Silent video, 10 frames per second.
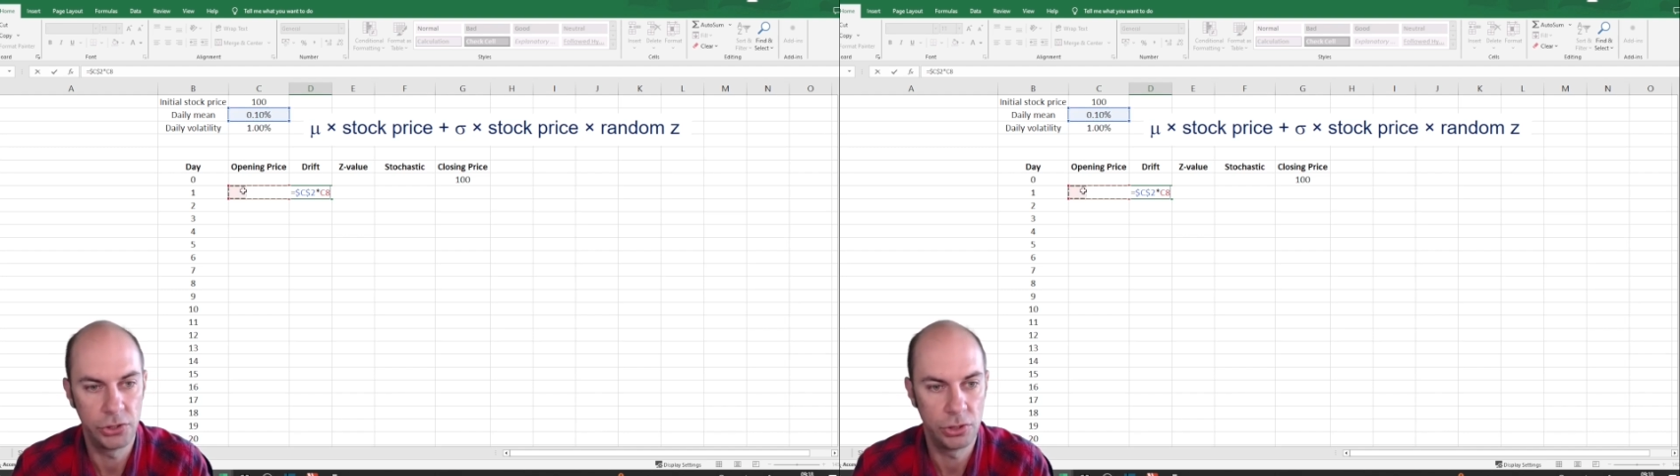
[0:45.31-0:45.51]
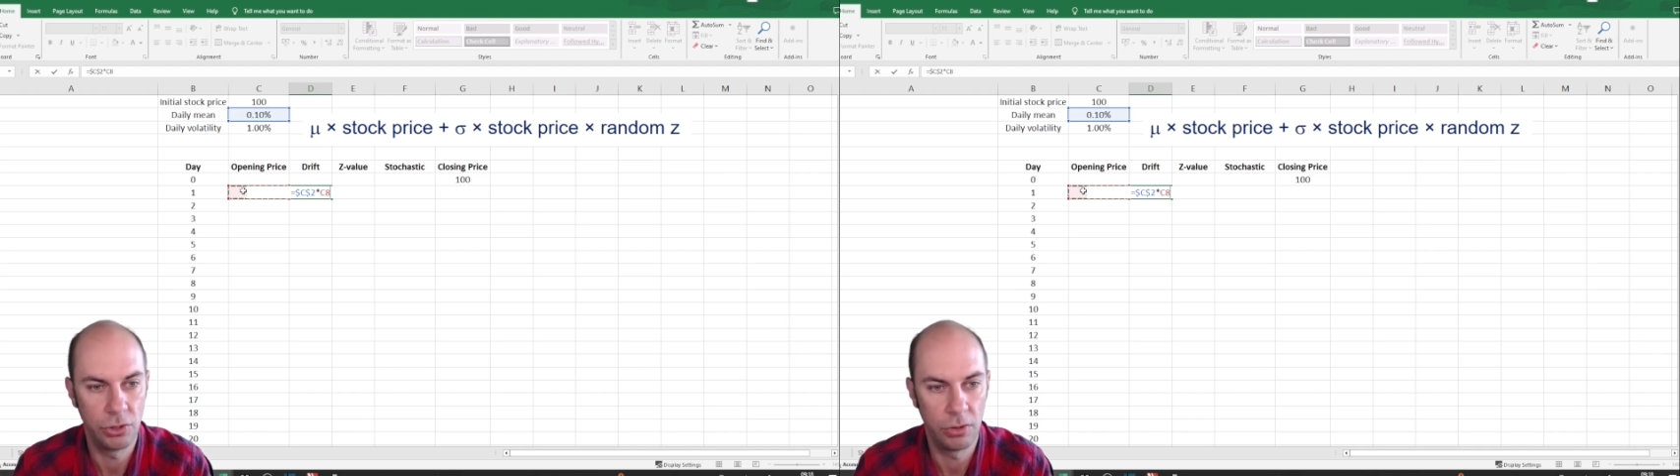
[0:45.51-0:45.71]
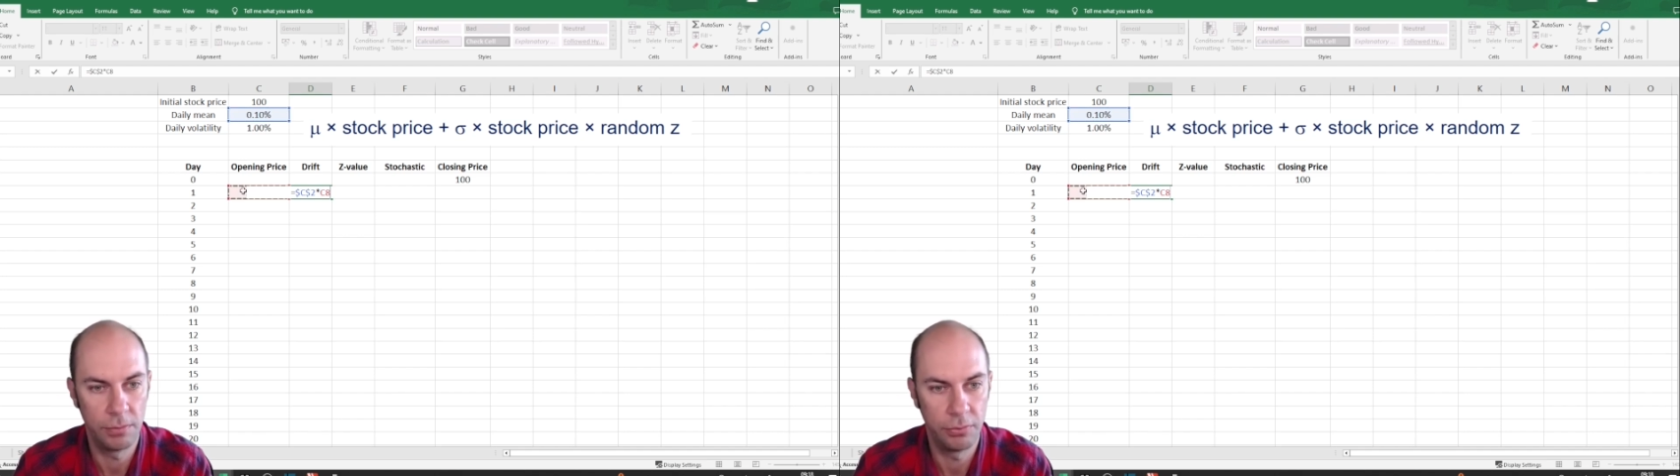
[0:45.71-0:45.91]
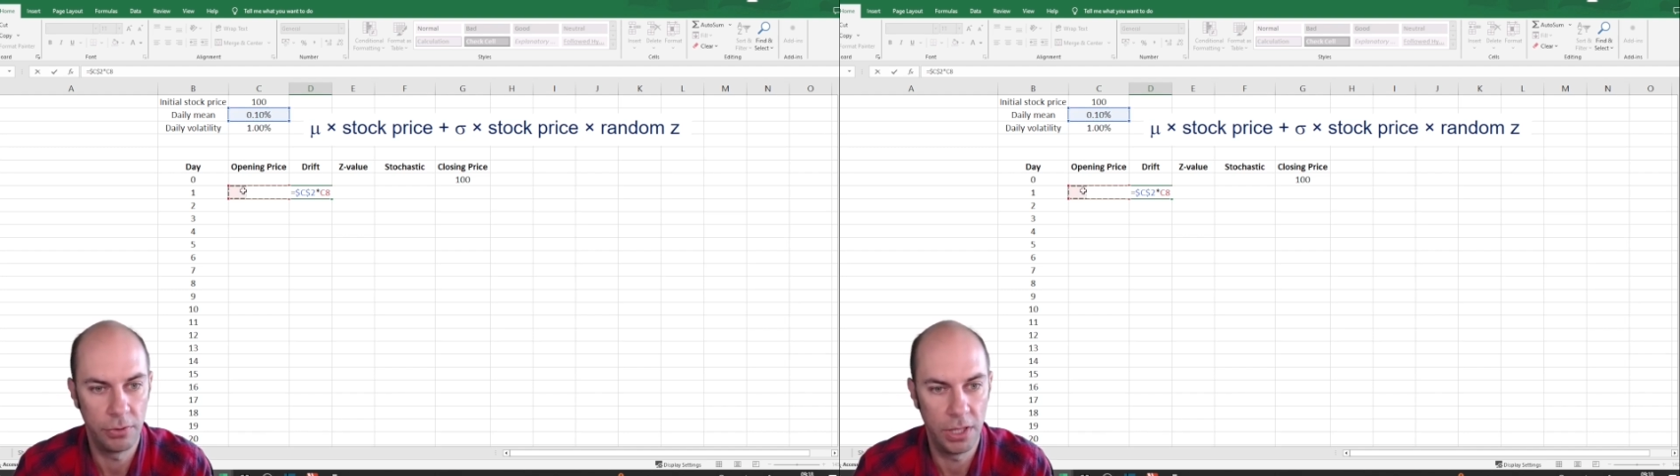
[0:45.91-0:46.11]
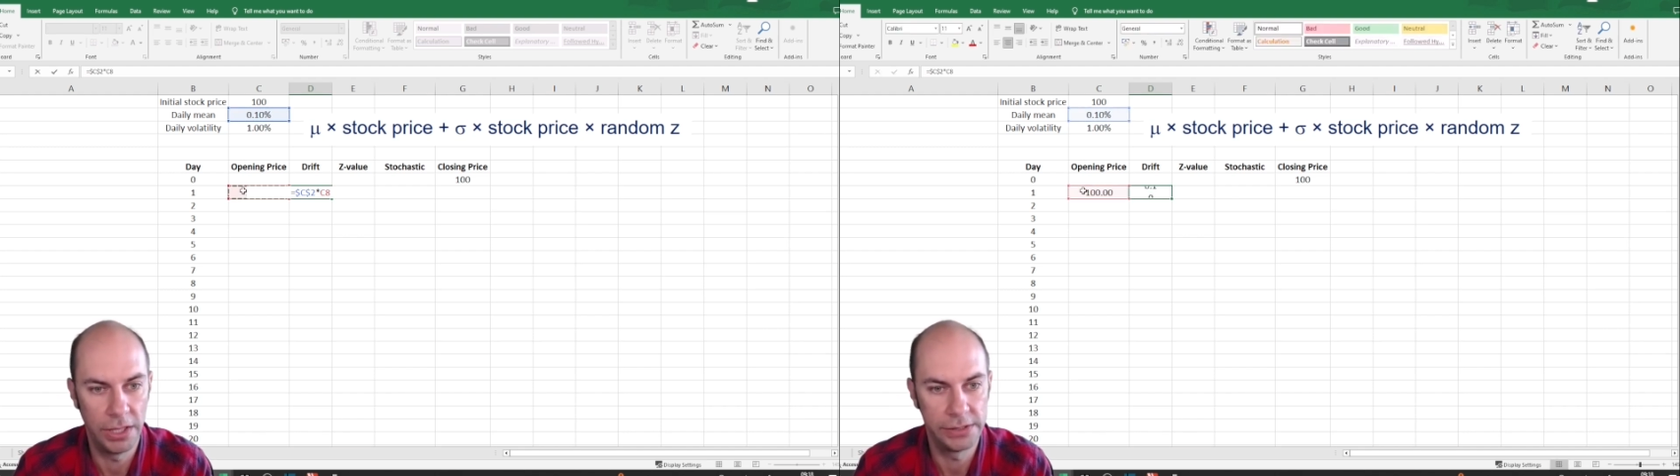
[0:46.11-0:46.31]
stock
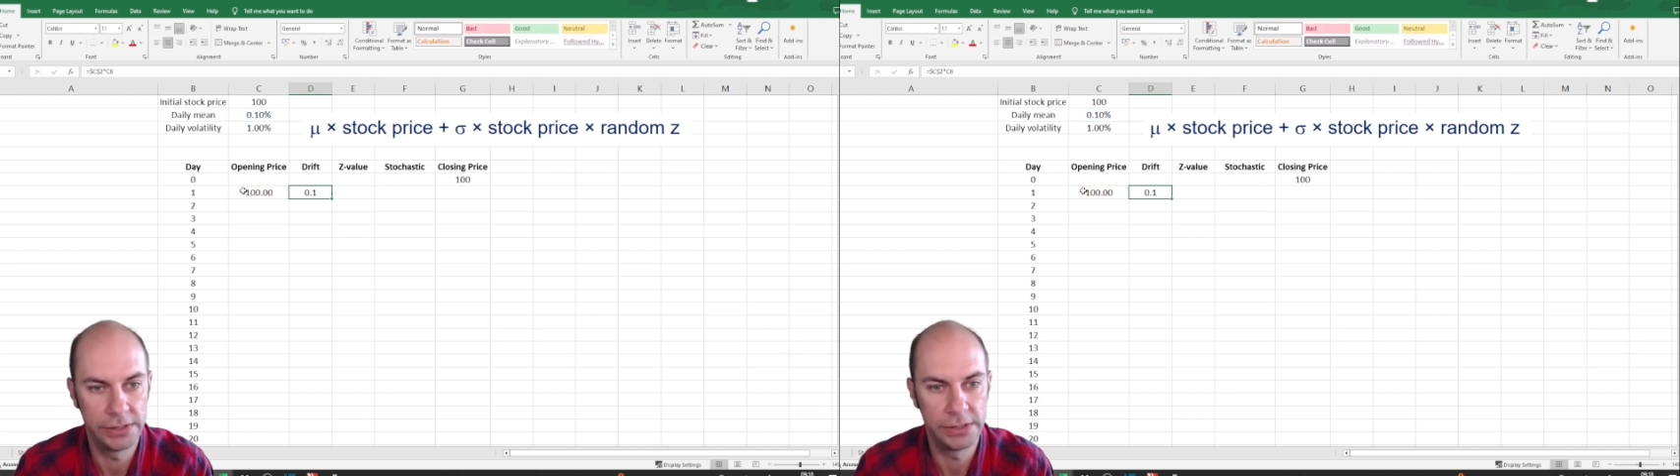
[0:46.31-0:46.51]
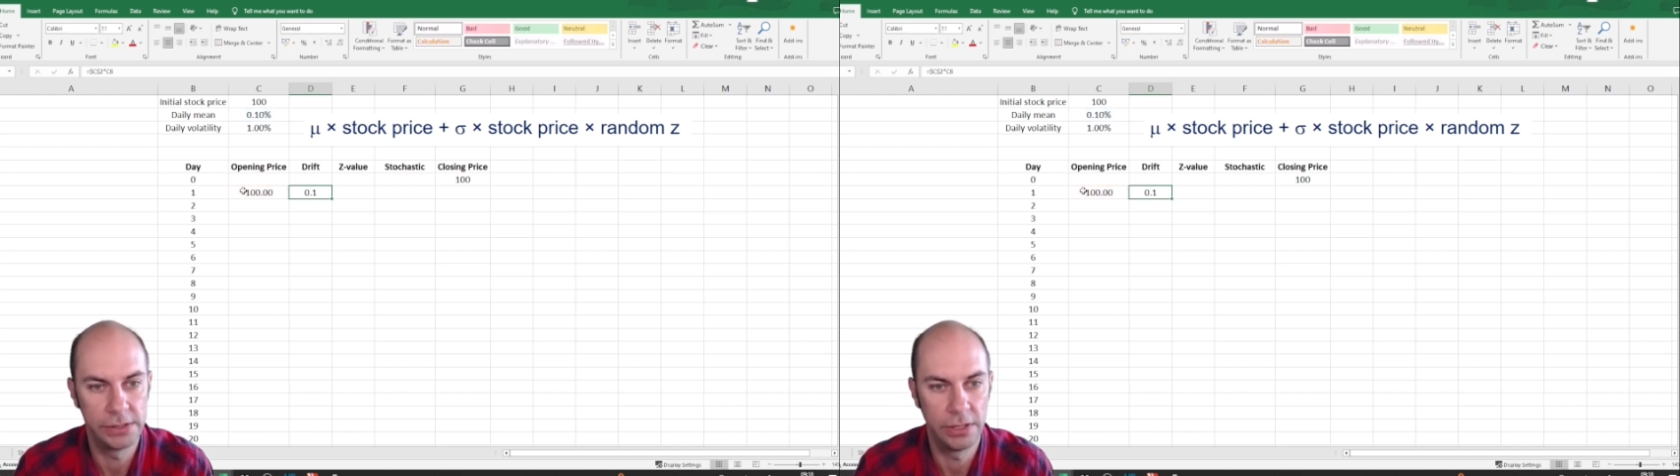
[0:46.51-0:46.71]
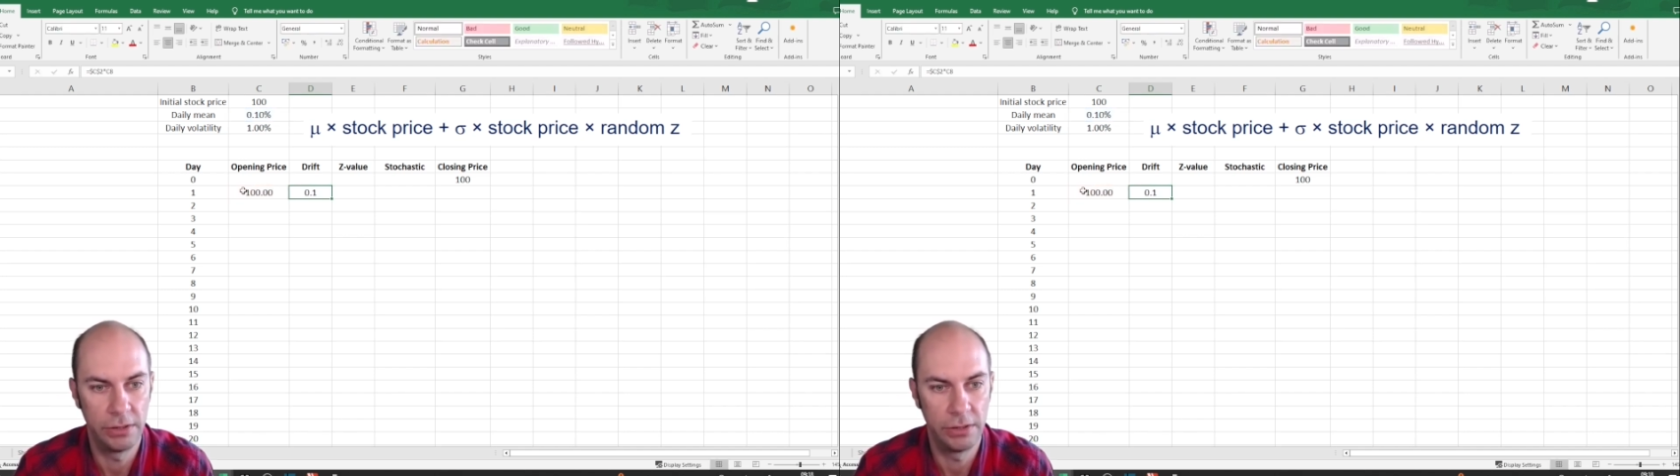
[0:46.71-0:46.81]
price.